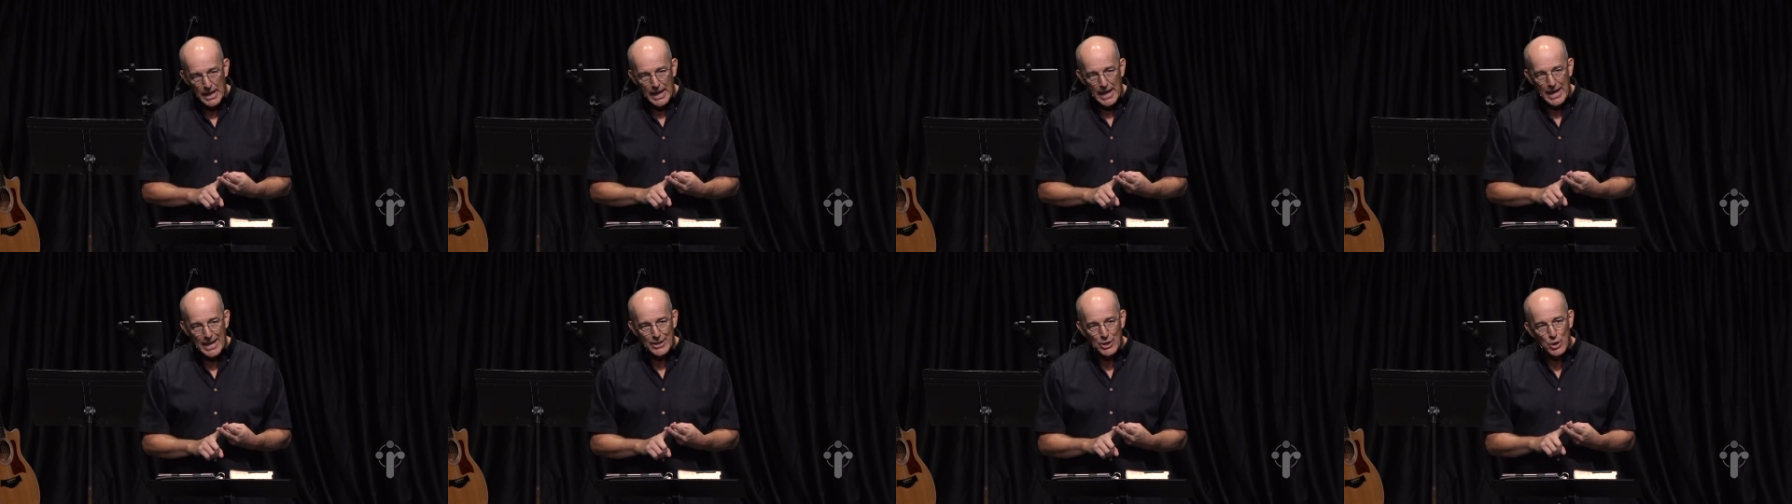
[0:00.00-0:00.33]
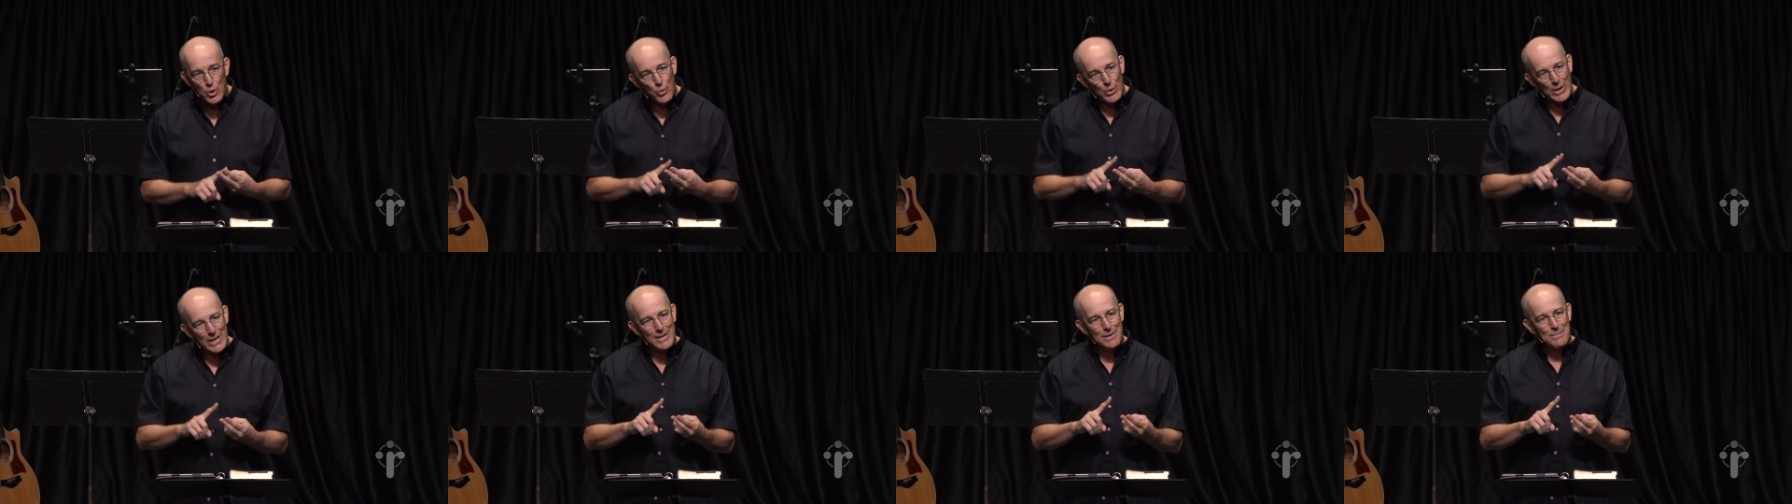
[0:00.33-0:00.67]
And
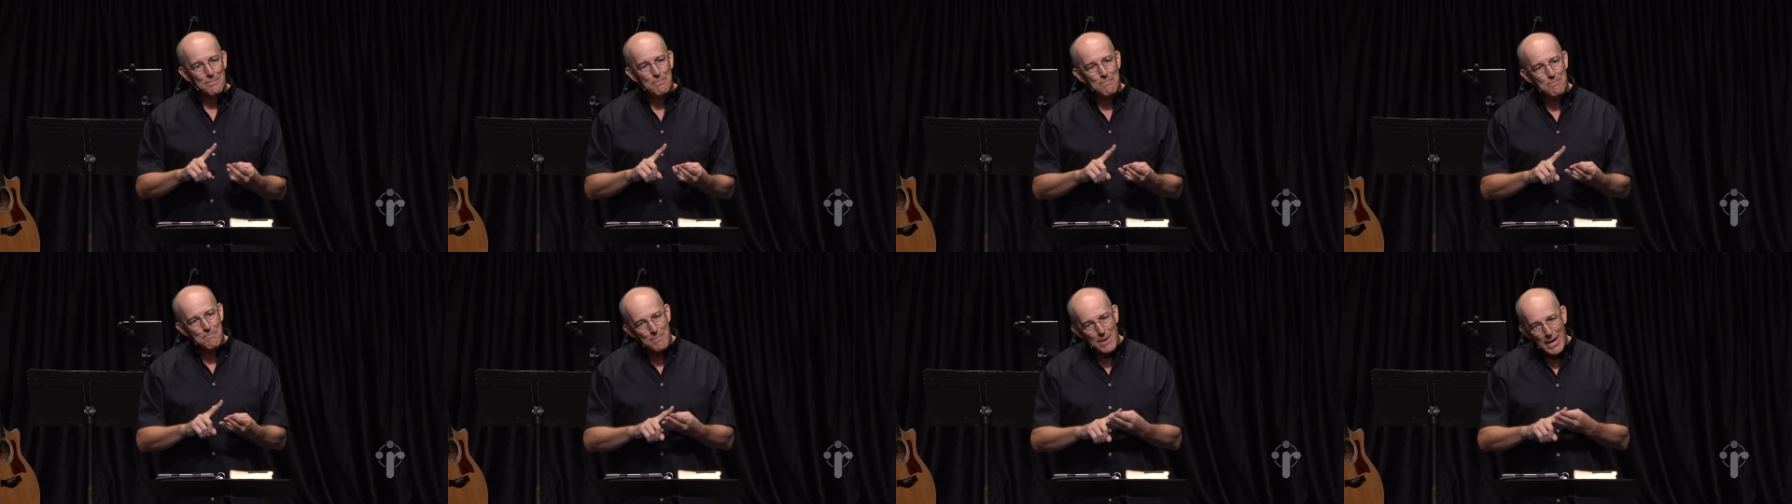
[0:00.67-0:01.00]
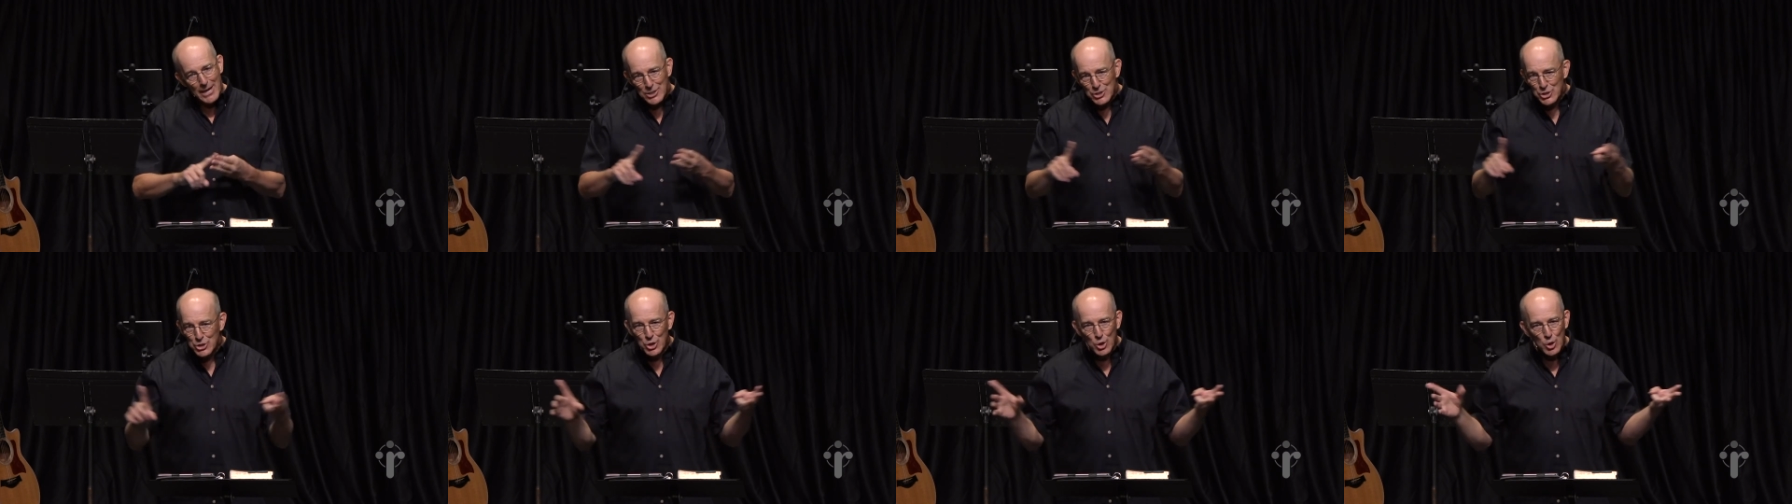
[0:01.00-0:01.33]
you
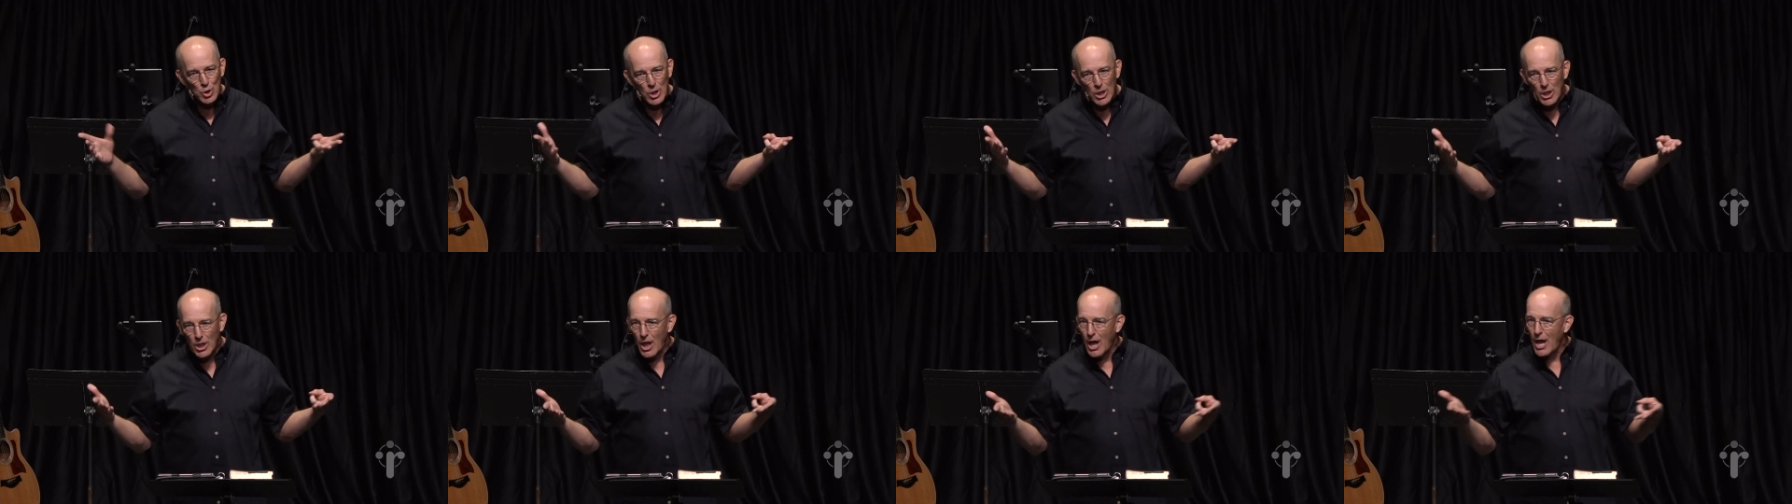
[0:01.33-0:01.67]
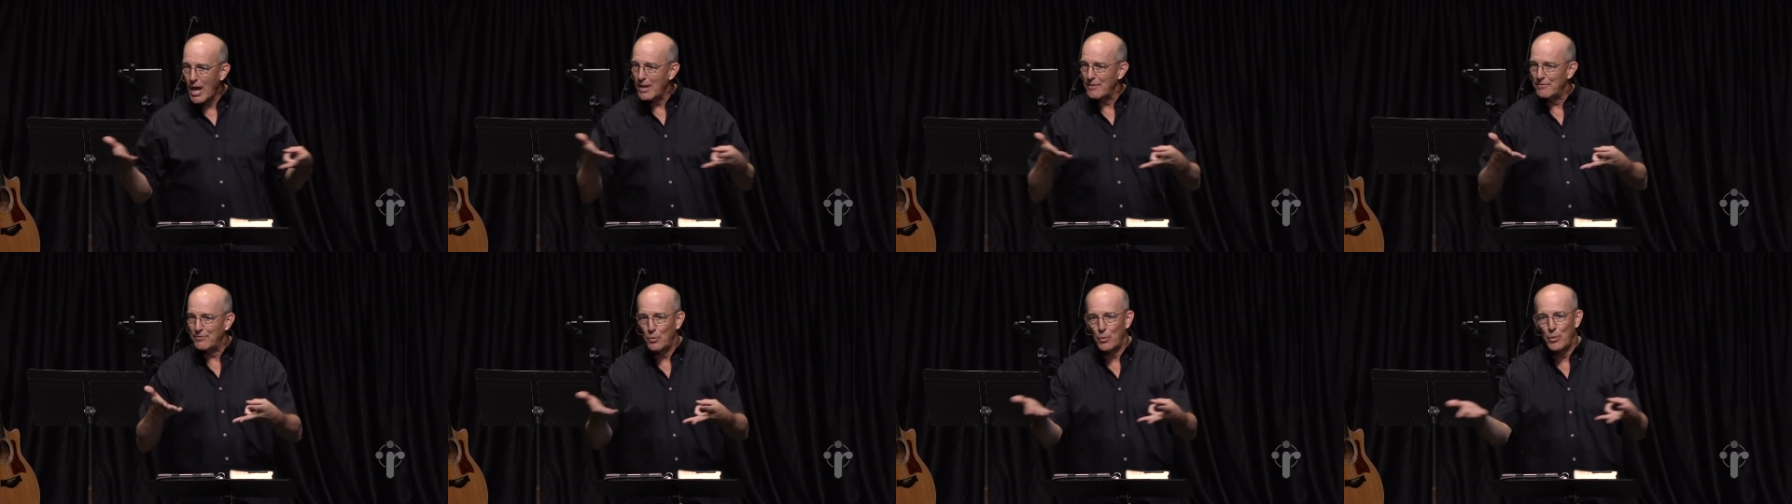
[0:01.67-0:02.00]
enmesh your
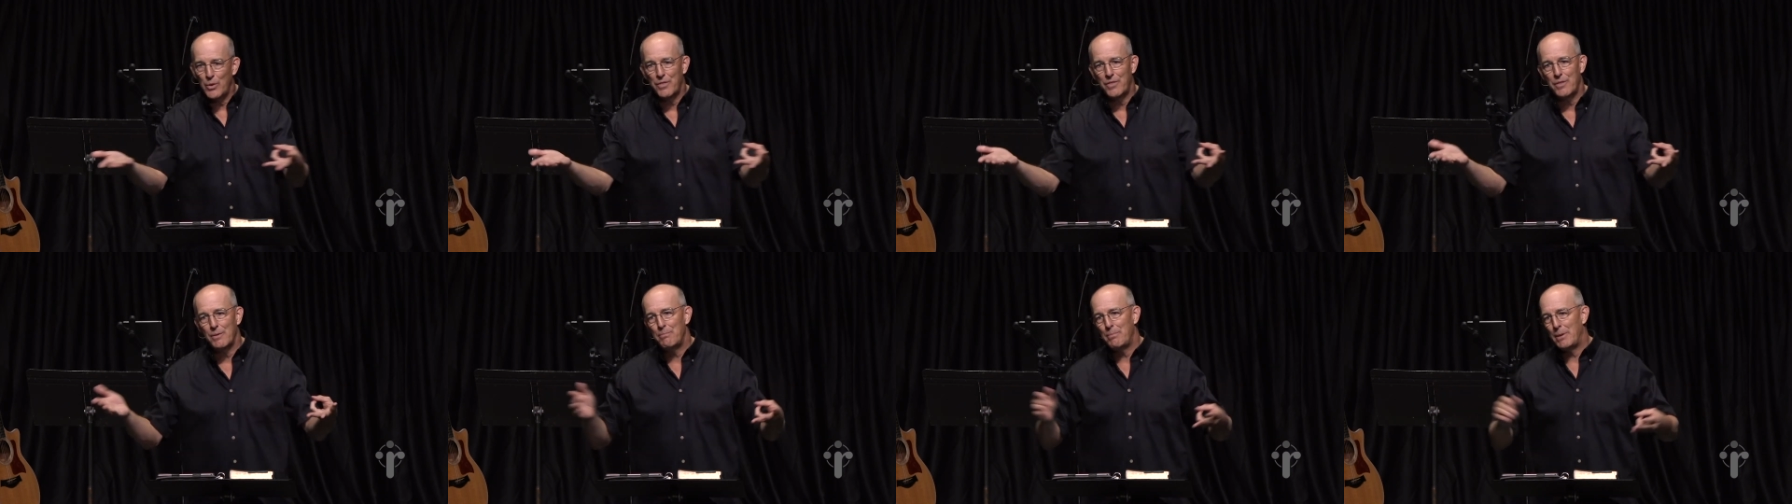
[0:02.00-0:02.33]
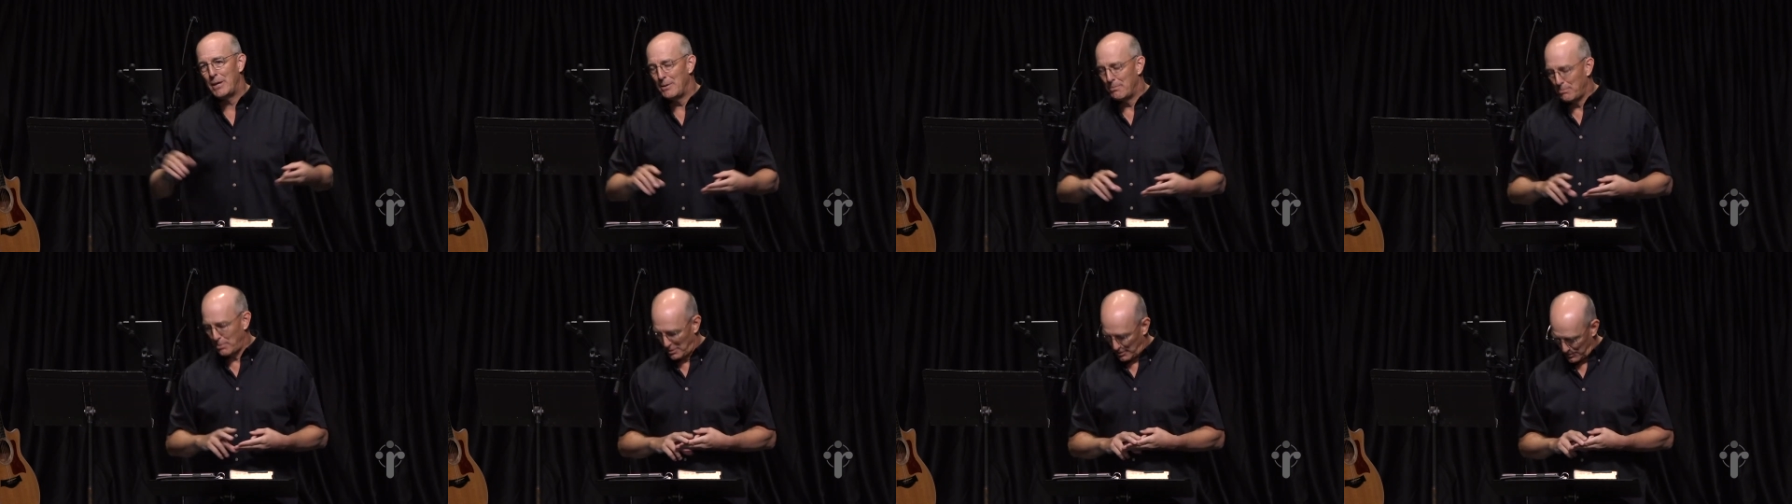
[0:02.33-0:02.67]
life with the
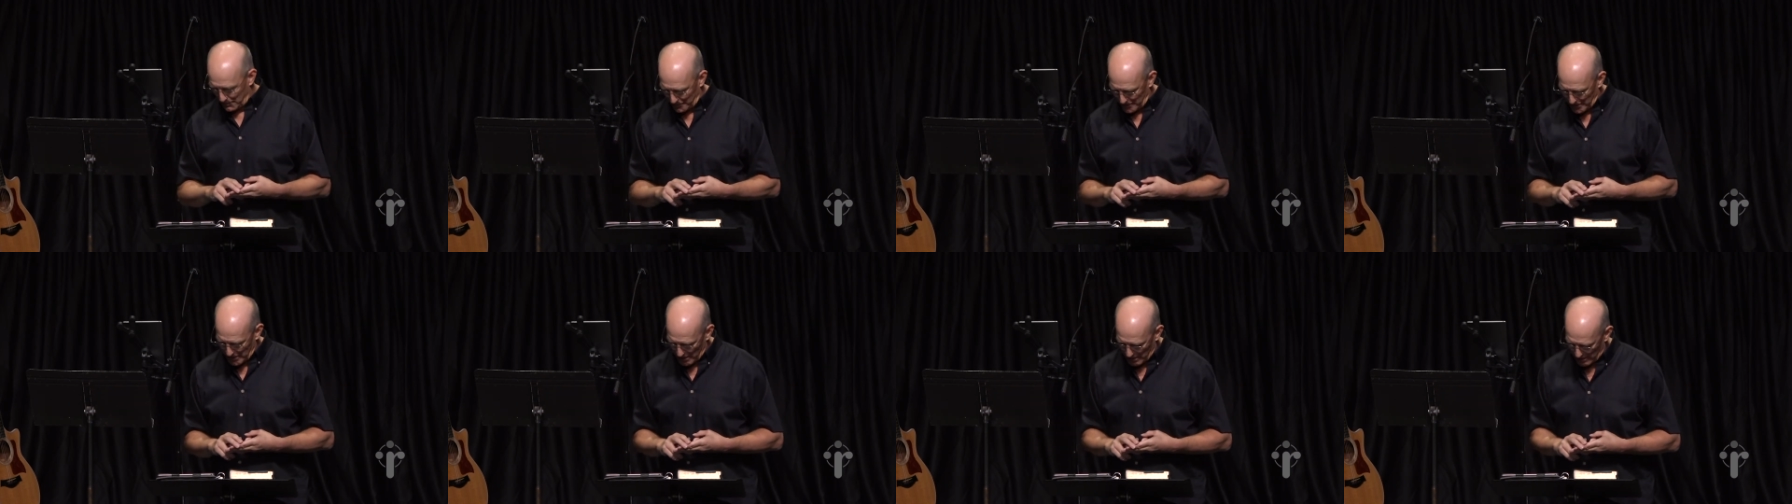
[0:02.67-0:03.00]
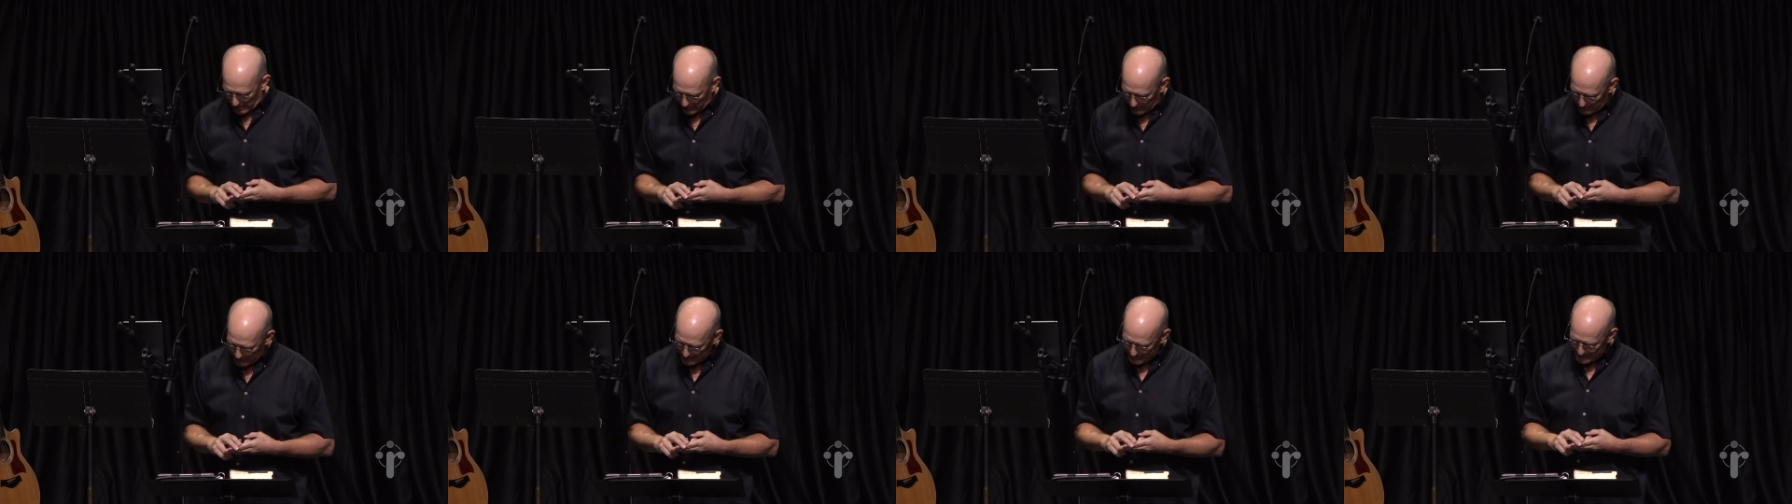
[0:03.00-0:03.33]
people of
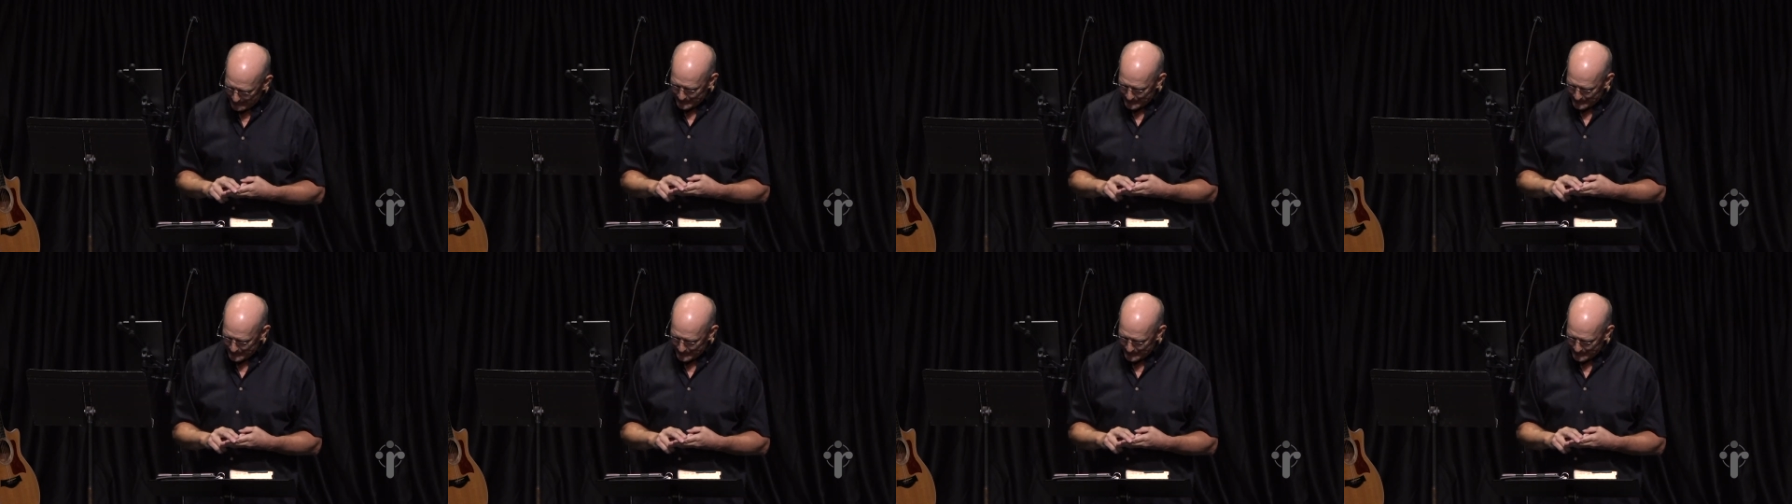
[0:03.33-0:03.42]
God.